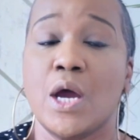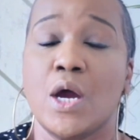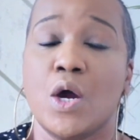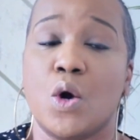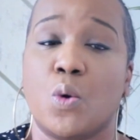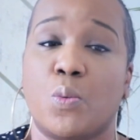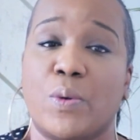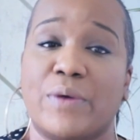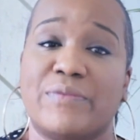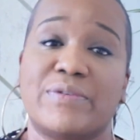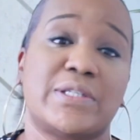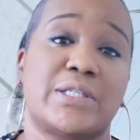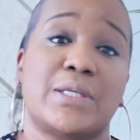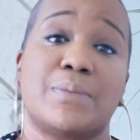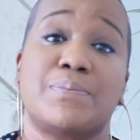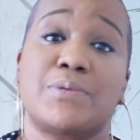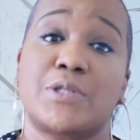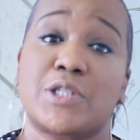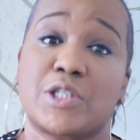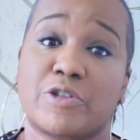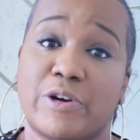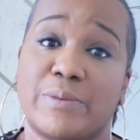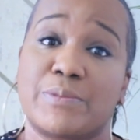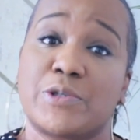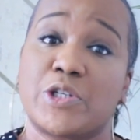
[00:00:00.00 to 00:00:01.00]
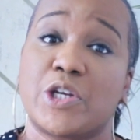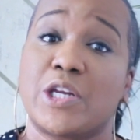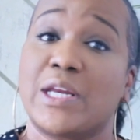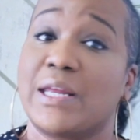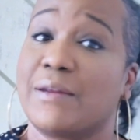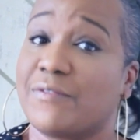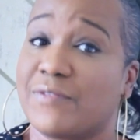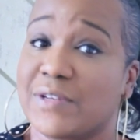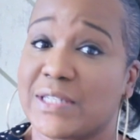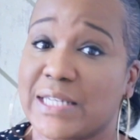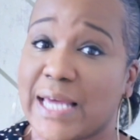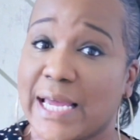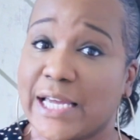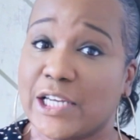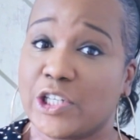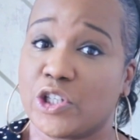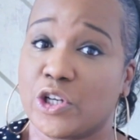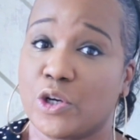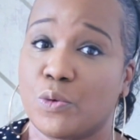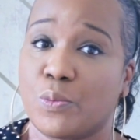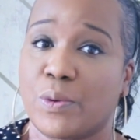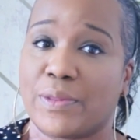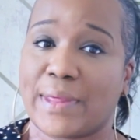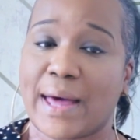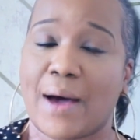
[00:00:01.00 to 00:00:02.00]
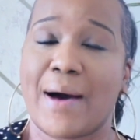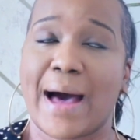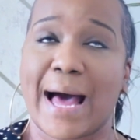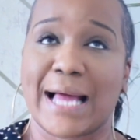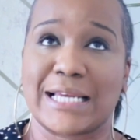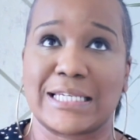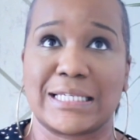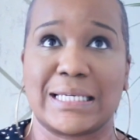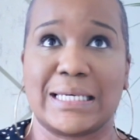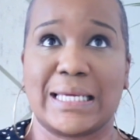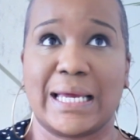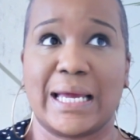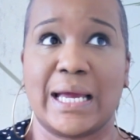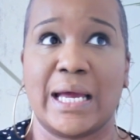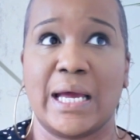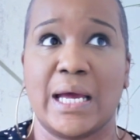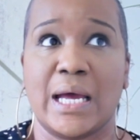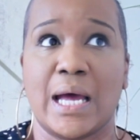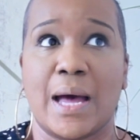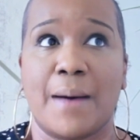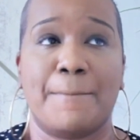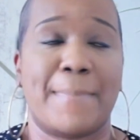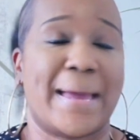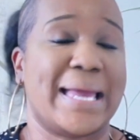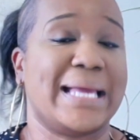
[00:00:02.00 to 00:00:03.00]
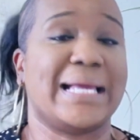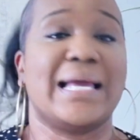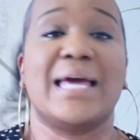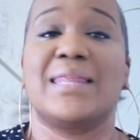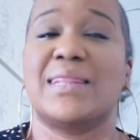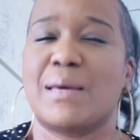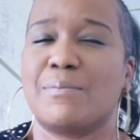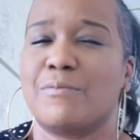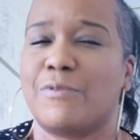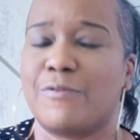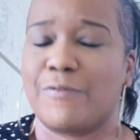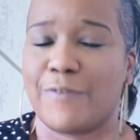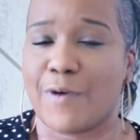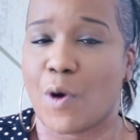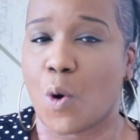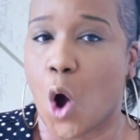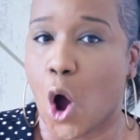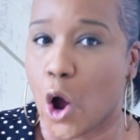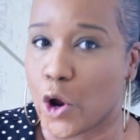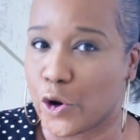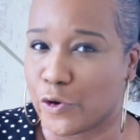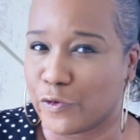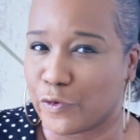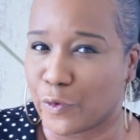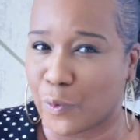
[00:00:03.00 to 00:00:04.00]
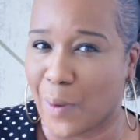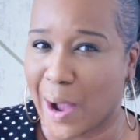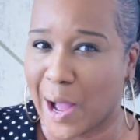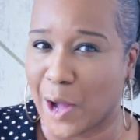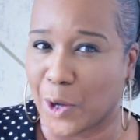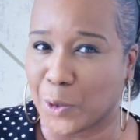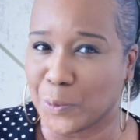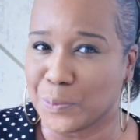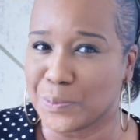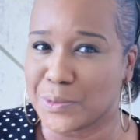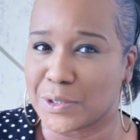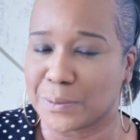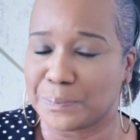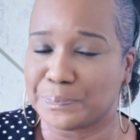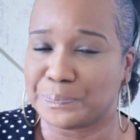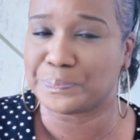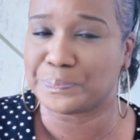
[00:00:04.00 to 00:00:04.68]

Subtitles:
with a subscription invitation without actually making them feel overwhelmed.